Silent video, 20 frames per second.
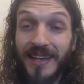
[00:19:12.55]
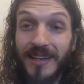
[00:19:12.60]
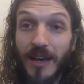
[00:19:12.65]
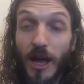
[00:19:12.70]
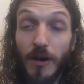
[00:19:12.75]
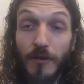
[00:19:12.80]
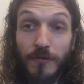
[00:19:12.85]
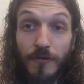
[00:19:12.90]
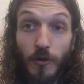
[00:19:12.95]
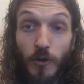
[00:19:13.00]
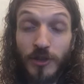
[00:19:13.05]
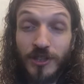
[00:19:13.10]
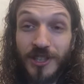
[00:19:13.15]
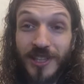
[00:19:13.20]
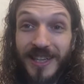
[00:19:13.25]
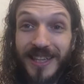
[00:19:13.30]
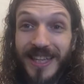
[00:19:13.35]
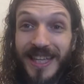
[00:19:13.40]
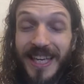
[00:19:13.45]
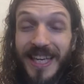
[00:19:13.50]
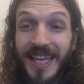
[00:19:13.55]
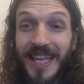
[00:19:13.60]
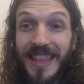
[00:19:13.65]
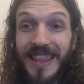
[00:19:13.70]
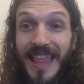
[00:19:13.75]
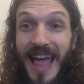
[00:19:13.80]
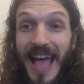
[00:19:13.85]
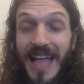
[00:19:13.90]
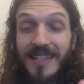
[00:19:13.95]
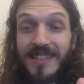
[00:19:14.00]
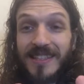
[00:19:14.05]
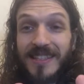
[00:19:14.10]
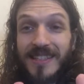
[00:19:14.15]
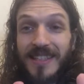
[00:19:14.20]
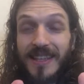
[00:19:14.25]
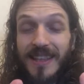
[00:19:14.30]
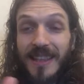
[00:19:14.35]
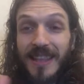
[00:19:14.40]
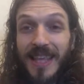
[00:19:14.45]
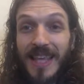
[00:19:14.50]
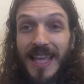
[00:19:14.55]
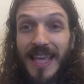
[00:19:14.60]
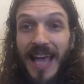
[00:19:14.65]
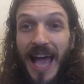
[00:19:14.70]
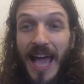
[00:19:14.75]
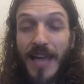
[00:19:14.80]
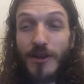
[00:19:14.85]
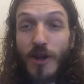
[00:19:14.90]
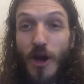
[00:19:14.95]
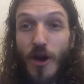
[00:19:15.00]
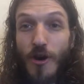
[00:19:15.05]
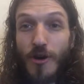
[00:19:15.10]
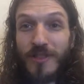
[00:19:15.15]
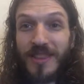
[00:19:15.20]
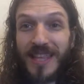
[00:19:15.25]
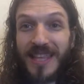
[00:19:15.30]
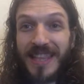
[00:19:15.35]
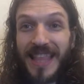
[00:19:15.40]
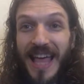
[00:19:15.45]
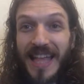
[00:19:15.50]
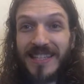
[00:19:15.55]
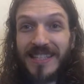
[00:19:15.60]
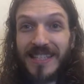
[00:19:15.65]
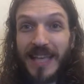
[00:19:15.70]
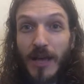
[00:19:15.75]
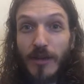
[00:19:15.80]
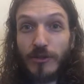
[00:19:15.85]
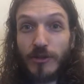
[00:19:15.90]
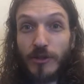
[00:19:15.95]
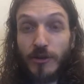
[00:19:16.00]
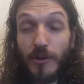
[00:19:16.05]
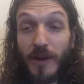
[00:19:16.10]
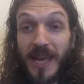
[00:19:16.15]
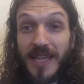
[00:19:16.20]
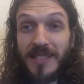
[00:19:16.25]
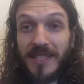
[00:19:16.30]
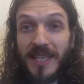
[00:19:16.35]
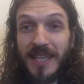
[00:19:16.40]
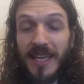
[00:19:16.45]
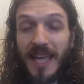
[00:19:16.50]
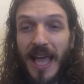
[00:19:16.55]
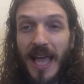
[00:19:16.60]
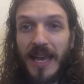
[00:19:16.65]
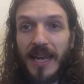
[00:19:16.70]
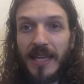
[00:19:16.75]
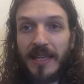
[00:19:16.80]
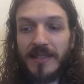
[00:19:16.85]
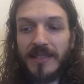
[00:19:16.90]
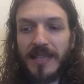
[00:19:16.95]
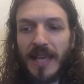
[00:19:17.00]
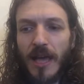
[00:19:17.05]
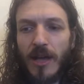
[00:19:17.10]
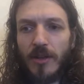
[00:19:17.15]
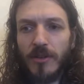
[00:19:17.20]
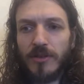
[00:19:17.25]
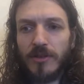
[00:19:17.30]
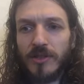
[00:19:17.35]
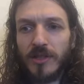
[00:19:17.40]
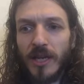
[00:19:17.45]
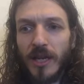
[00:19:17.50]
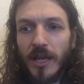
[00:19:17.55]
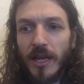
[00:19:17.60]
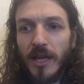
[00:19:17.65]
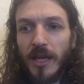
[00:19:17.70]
Unfortunately, I know that sounds crazy and it sounds